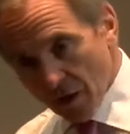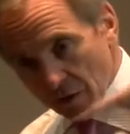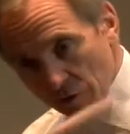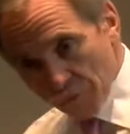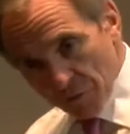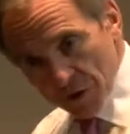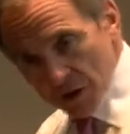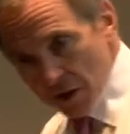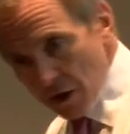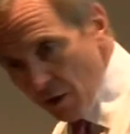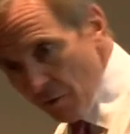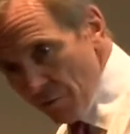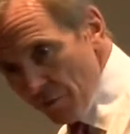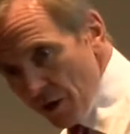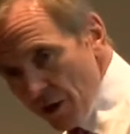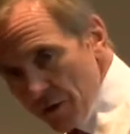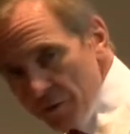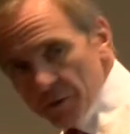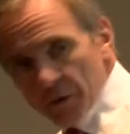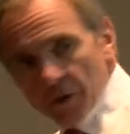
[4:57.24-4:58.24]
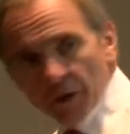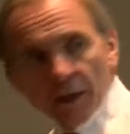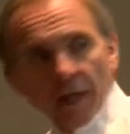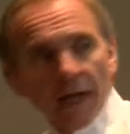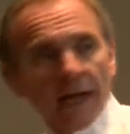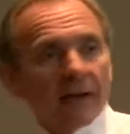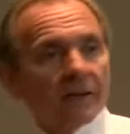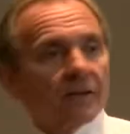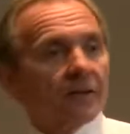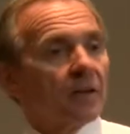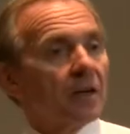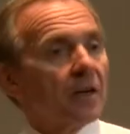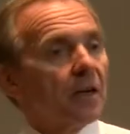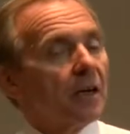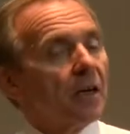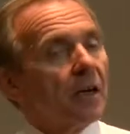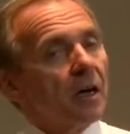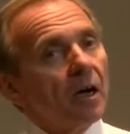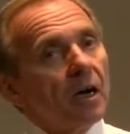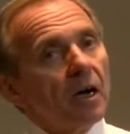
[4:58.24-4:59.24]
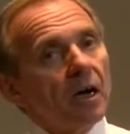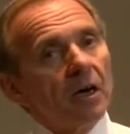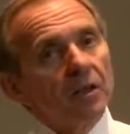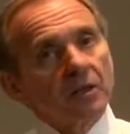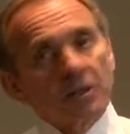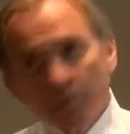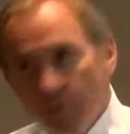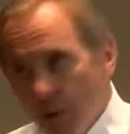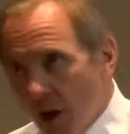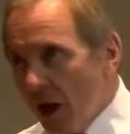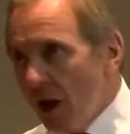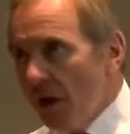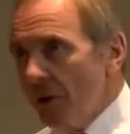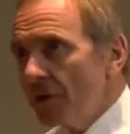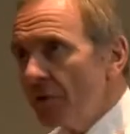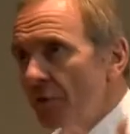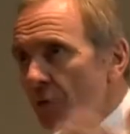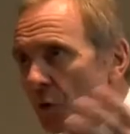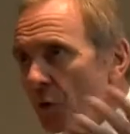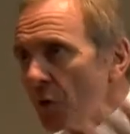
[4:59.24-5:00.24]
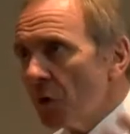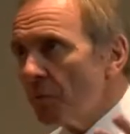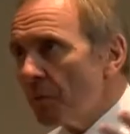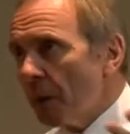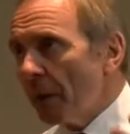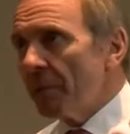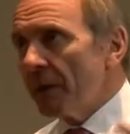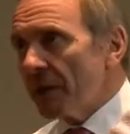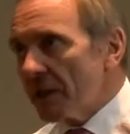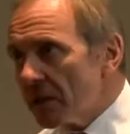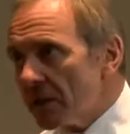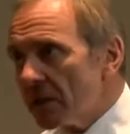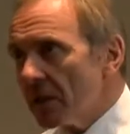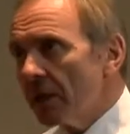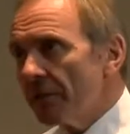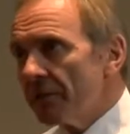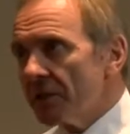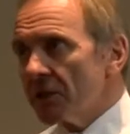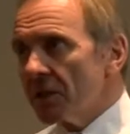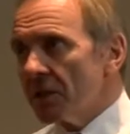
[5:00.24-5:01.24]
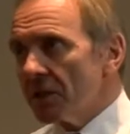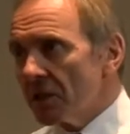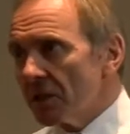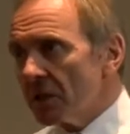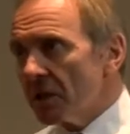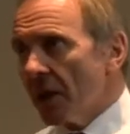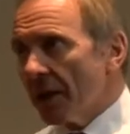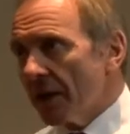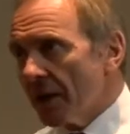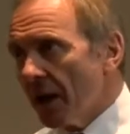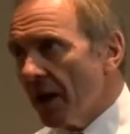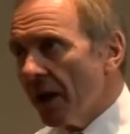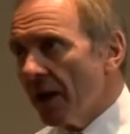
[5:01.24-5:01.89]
on a fiscal envelope doing that. Demand for public services is getting